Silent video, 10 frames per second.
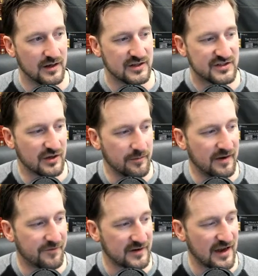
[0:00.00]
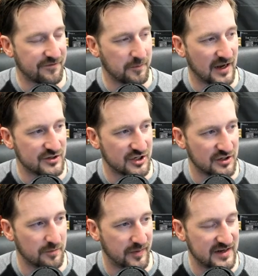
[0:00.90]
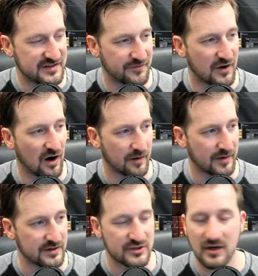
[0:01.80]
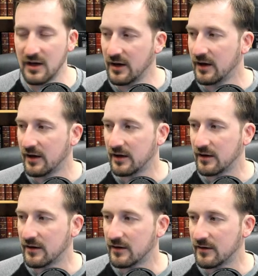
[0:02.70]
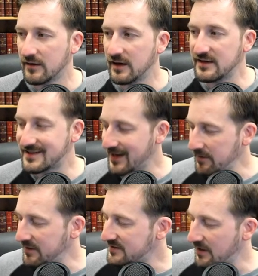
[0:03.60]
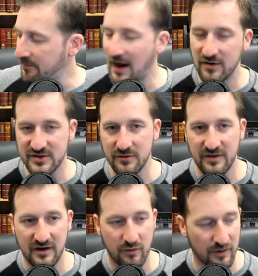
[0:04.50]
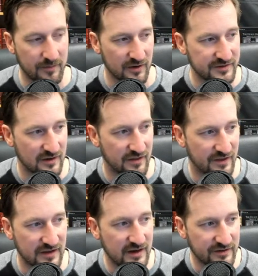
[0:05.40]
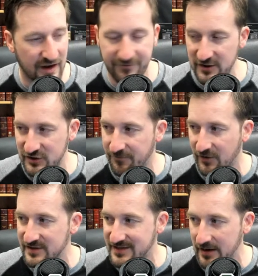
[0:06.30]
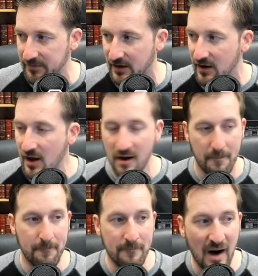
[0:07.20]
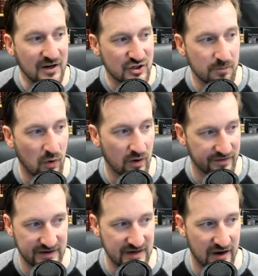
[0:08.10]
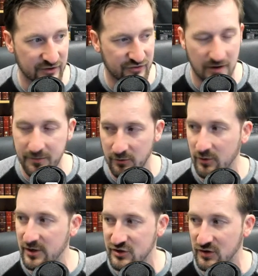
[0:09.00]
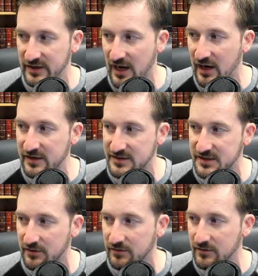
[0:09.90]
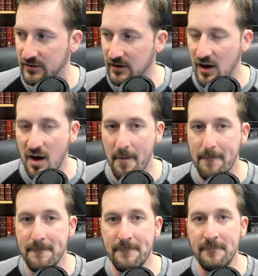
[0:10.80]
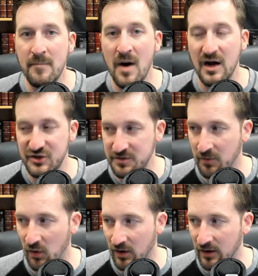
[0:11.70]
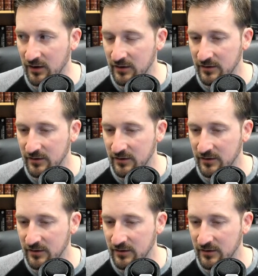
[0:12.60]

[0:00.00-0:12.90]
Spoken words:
Sue me for defamation, you piece of garbage. His statements amount to the legal definition for incitement. Much more than Donald Trump or Rudy Giuliani's do. Much more.